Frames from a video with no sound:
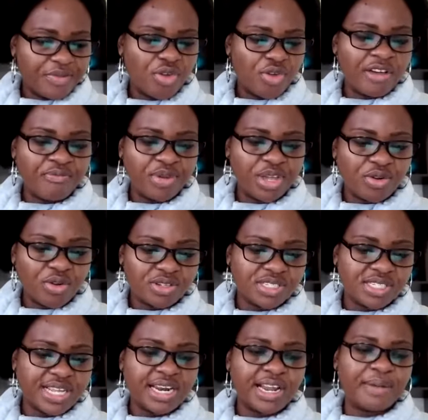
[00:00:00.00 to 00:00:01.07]
you have been
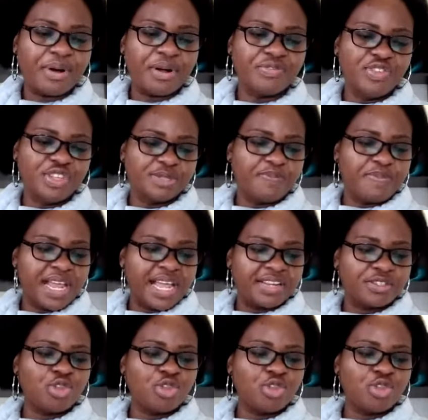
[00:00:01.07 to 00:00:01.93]
concerned about this plant,